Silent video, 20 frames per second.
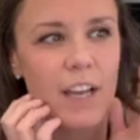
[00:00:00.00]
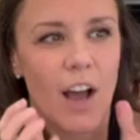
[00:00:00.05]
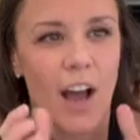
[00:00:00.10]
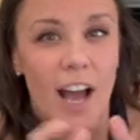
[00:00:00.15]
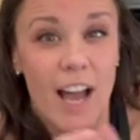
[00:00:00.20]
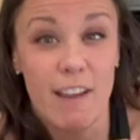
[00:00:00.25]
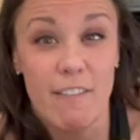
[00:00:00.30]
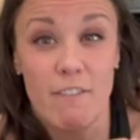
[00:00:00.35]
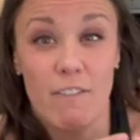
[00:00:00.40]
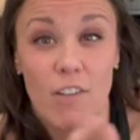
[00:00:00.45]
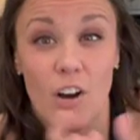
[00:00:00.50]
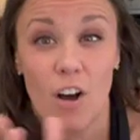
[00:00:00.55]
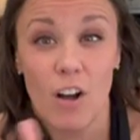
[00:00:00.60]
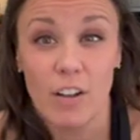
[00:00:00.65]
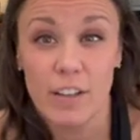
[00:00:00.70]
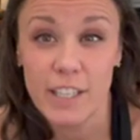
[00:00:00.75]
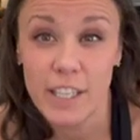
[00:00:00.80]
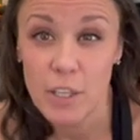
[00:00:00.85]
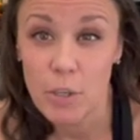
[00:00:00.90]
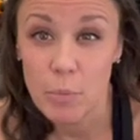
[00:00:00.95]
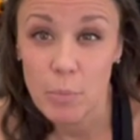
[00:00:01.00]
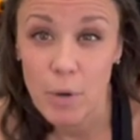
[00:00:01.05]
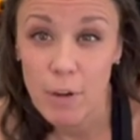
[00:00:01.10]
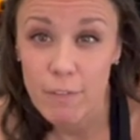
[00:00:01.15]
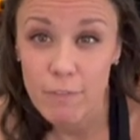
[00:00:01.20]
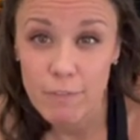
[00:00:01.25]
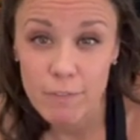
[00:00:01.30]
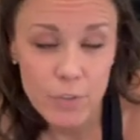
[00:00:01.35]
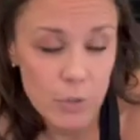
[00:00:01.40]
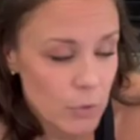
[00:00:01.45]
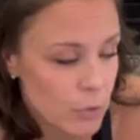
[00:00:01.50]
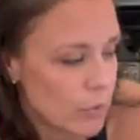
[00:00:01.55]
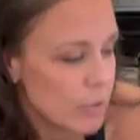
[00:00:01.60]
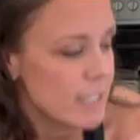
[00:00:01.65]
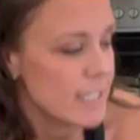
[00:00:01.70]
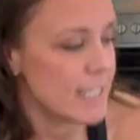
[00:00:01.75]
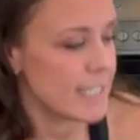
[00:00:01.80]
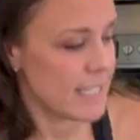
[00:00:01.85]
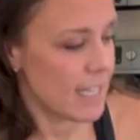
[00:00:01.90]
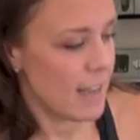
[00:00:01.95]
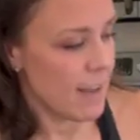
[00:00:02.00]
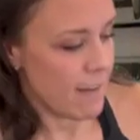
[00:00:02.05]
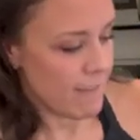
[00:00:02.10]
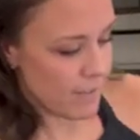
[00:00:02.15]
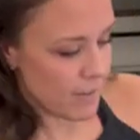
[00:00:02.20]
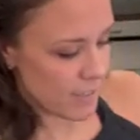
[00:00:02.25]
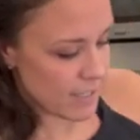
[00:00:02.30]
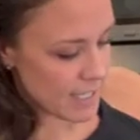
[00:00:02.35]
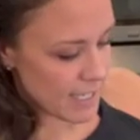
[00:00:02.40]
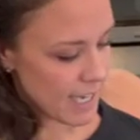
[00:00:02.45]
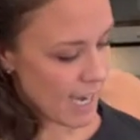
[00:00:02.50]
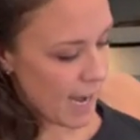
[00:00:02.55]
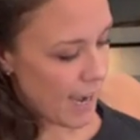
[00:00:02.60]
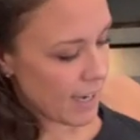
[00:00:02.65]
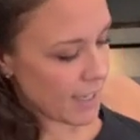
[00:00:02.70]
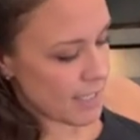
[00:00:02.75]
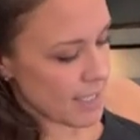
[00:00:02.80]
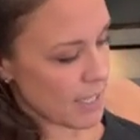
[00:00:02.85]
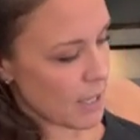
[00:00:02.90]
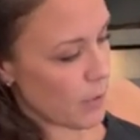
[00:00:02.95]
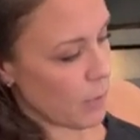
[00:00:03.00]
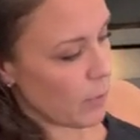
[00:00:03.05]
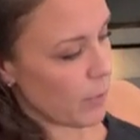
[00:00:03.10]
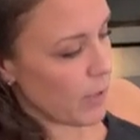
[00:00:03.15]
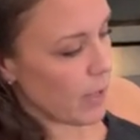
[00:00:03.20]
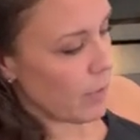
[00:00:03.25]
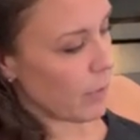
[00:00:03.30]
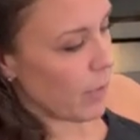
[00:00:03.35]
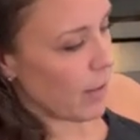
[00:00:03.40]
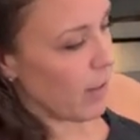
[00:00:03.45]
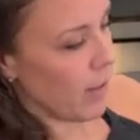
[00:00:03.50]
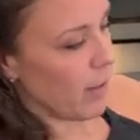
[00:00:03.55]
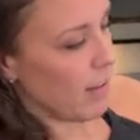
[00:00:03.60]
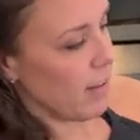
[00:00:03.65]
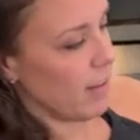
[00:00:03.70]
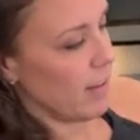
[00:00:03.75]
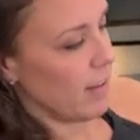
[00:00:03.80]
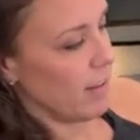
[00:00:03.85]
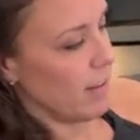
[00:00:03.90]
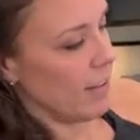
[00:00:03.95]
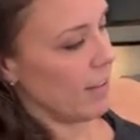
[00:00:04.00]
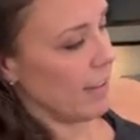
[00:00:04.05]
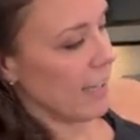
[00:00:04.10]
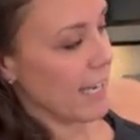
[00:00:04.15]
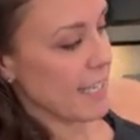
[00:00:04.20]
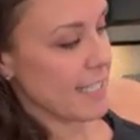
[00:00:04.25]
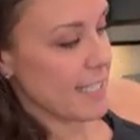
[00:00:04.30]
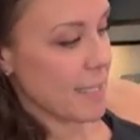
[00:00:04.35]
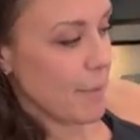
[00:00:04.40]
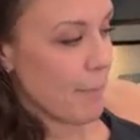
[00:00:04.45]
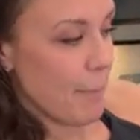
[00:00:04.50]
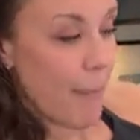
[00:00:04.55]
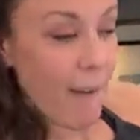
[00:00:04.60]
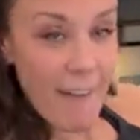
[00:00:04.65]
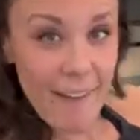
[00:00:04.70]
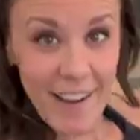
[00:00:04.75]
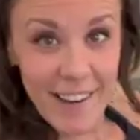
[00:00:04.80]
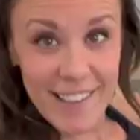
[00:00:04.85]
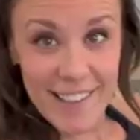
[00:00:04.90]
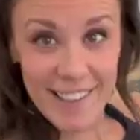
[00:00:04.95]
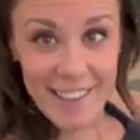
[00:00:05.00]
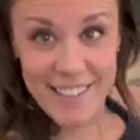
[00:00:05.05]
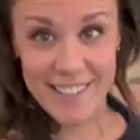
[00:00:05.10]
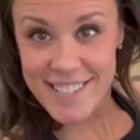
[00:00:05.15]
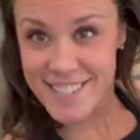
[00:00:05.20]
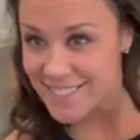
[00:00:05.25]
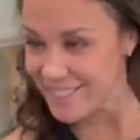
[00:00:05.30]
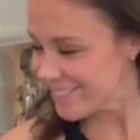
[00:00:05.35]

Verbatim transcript: high volume foods for snacks, we will look at some ideas.